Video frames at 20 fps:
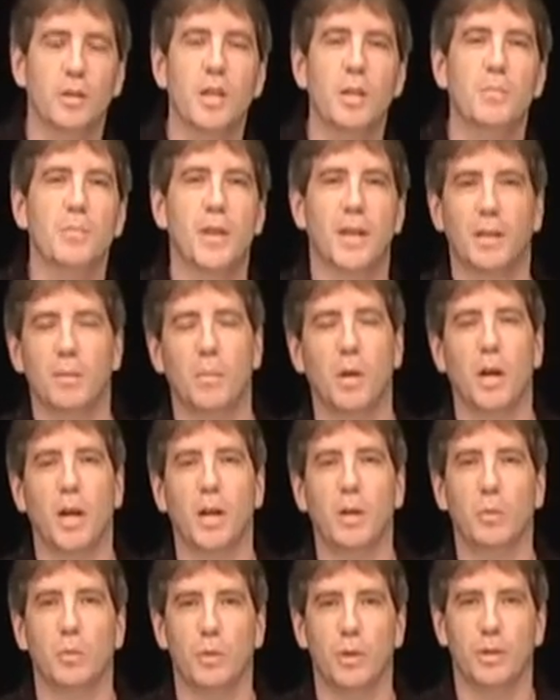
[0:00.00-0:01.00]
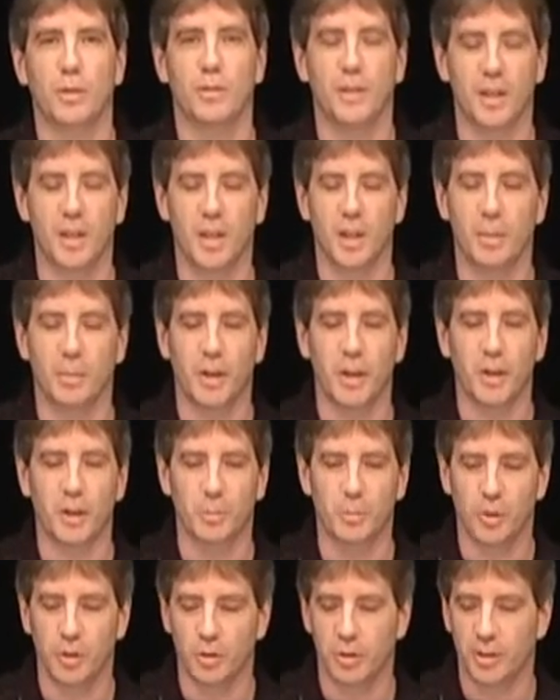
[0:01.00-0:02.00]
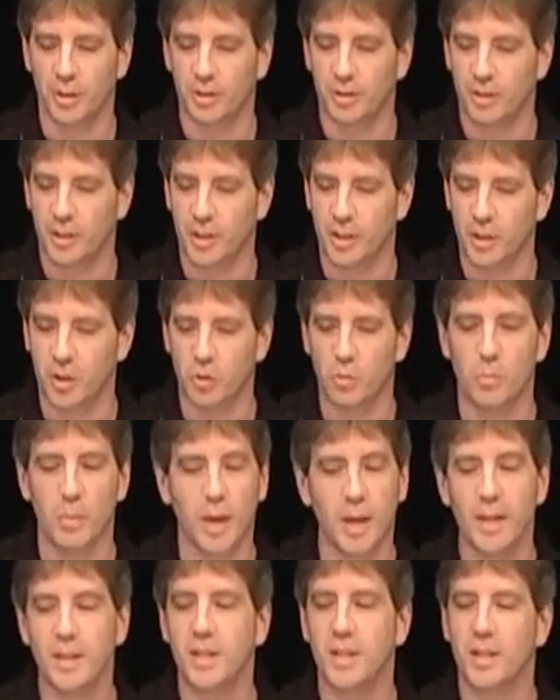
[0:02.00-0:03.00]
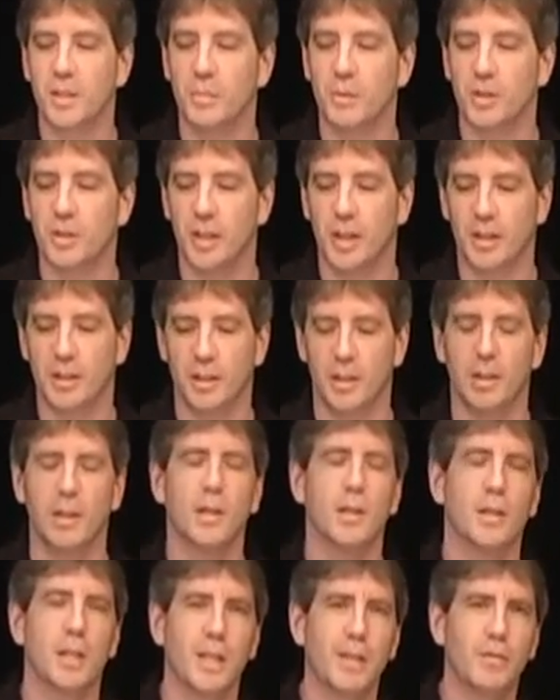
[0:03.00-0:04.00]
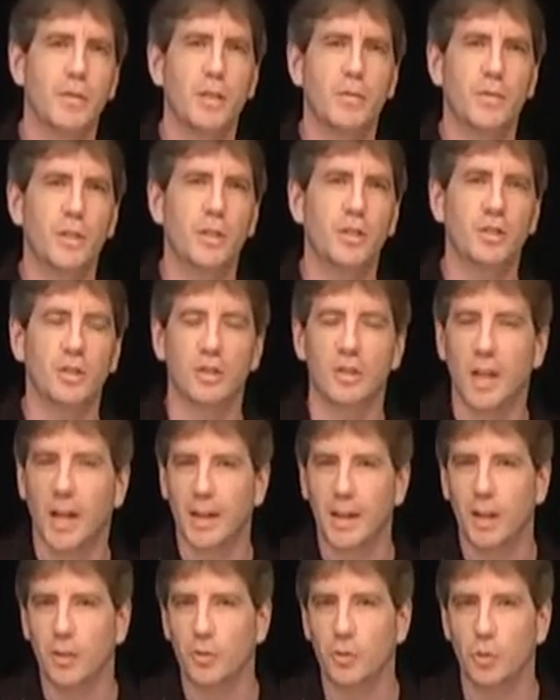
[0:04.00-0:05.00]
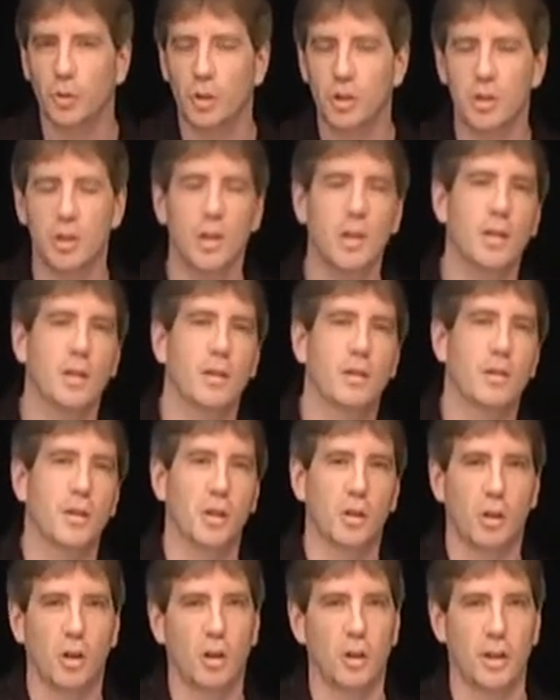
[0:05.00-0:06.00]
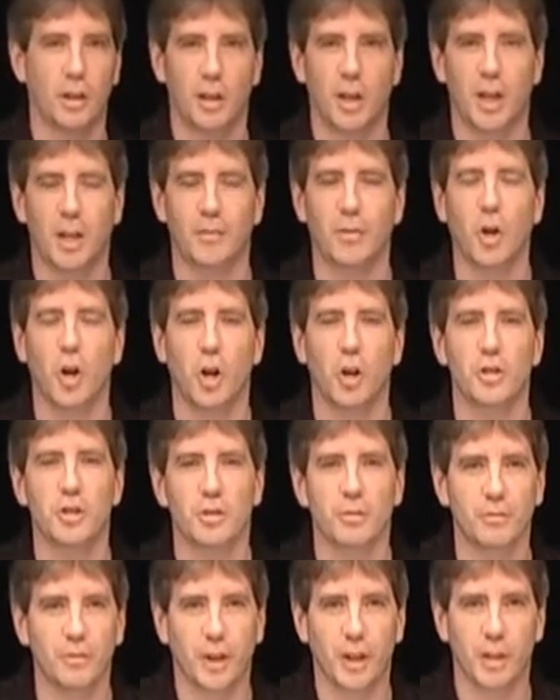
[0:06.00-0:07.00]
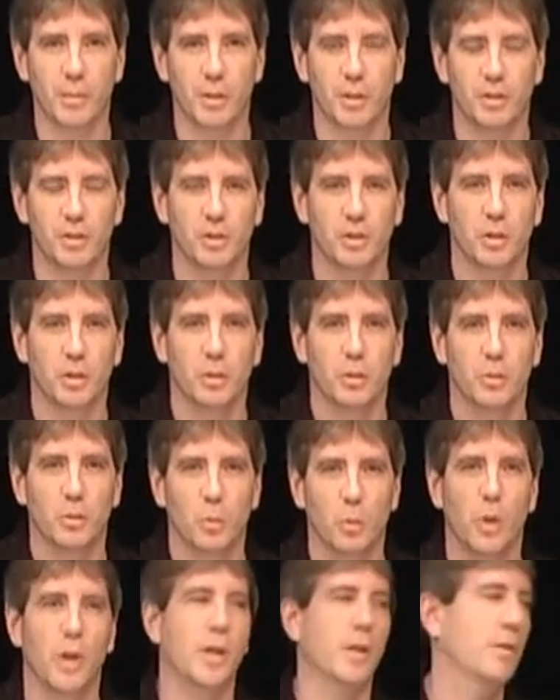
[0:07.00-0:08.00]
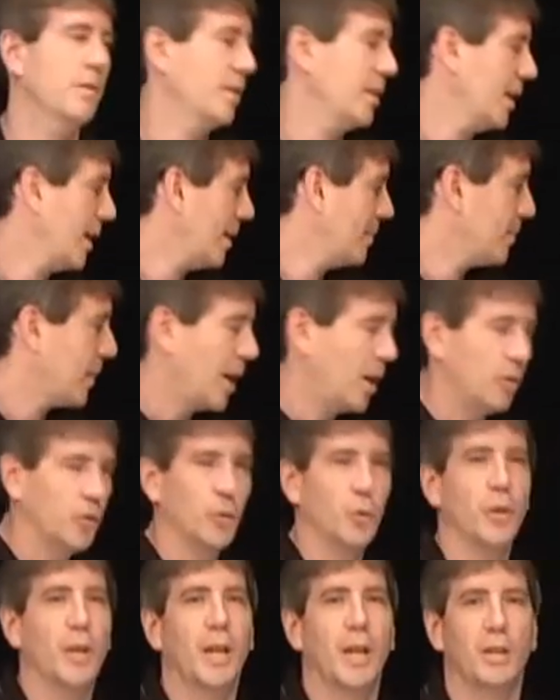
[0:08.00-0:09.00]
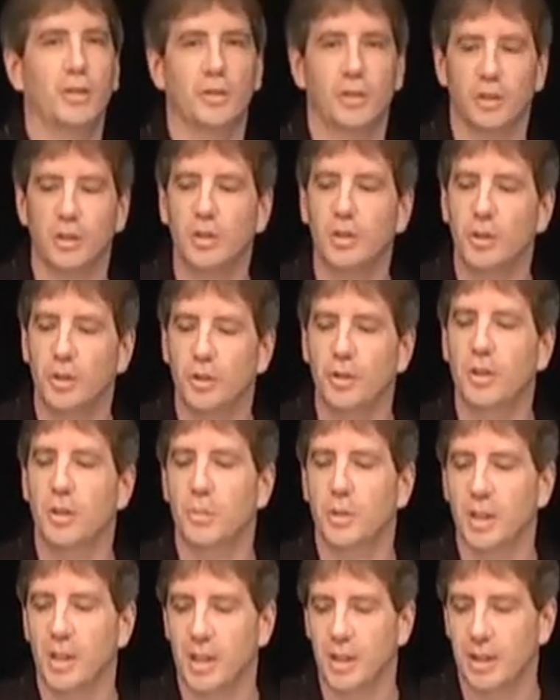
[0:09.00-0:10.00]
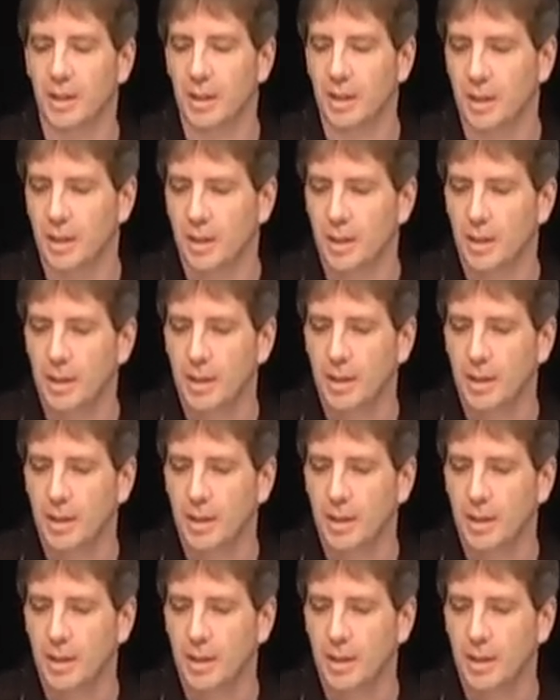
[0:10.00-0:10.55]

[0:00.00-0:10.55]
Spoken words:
keep that in mind when thinking about your purchase, that you may need to protect it. Even if it's not outdoors, there are a lot of harsh environments where the outdoor housing could come in handy.